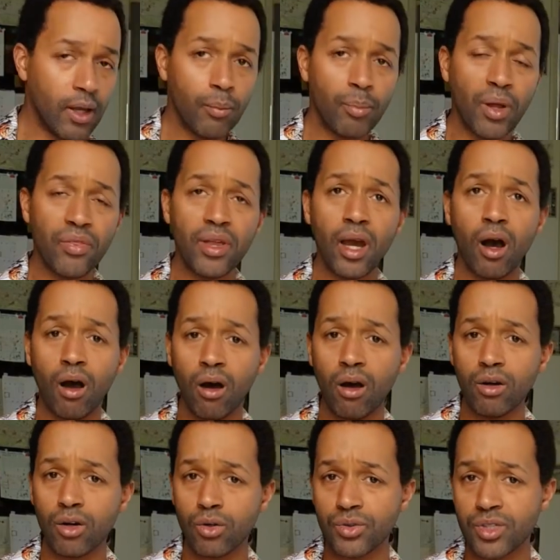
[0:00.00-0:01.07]
But there
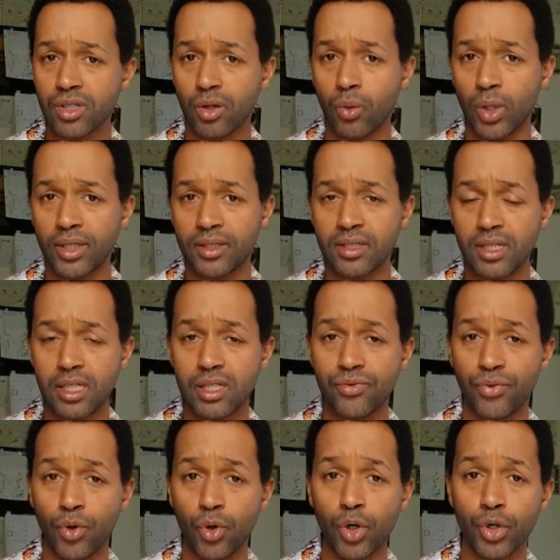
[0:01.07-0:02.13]
are consequences
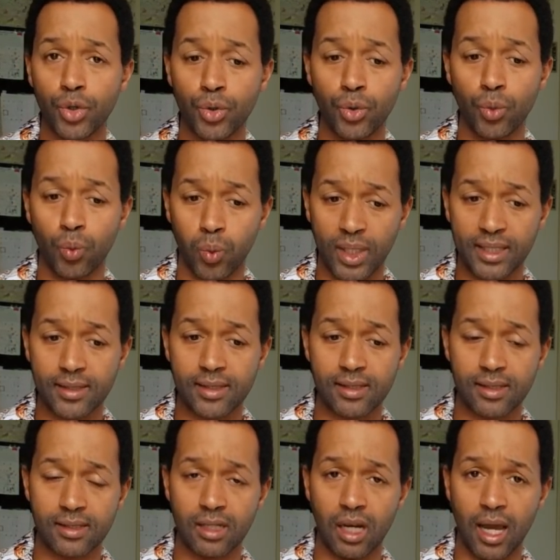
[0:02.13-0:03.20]
for who wins
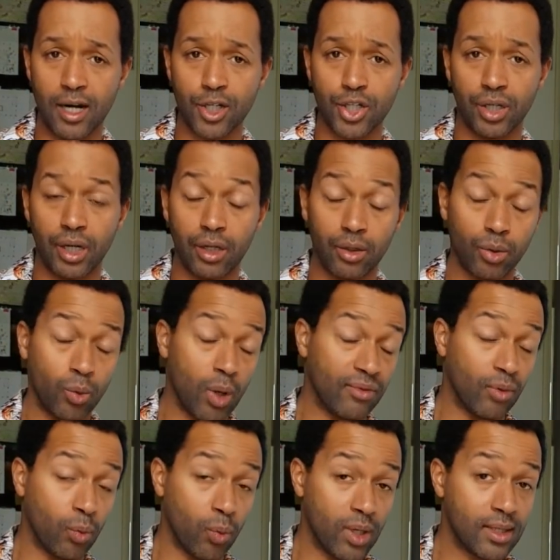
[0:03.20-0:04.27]
this election, and
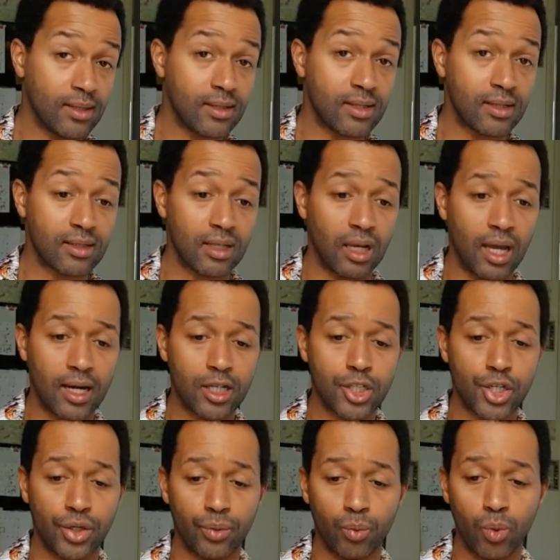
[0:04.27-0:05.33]
whoever wins this
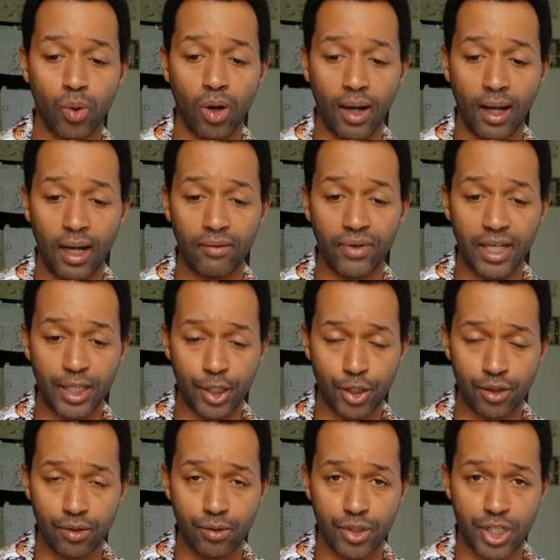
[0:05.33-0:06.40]
election will have a
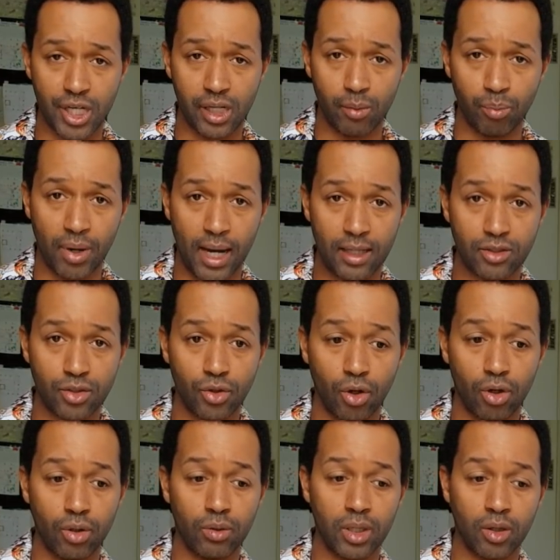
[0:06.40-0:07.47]
huge impact, not
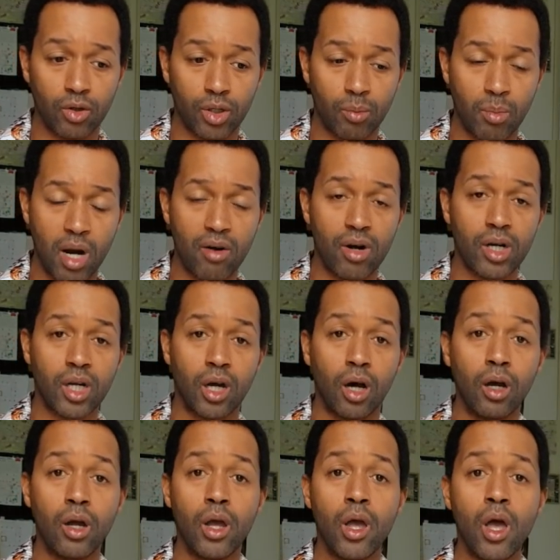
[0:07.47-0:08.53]
only on
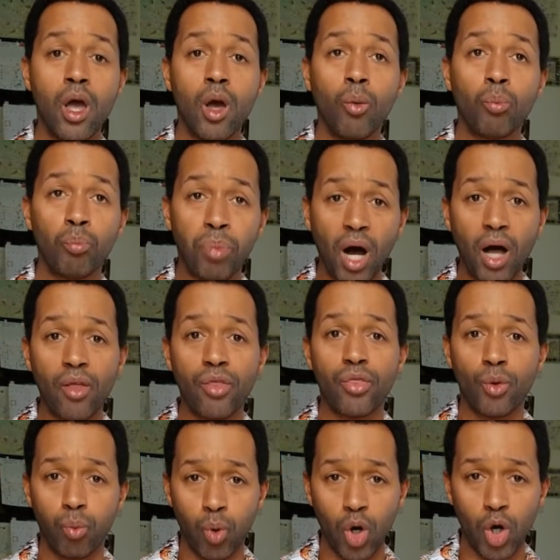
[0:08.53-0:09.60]
America, but the
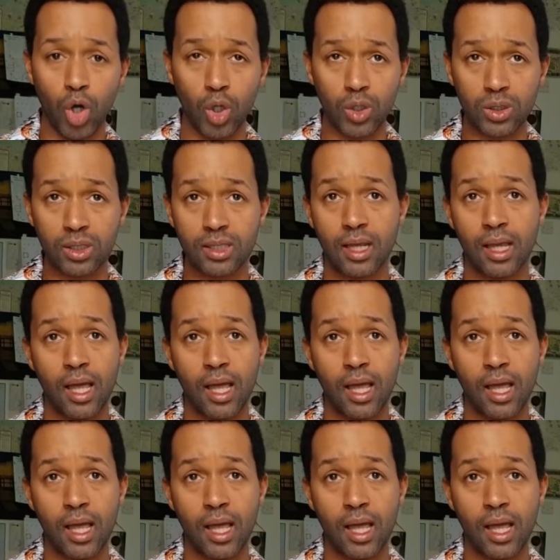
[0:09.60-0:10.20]
world.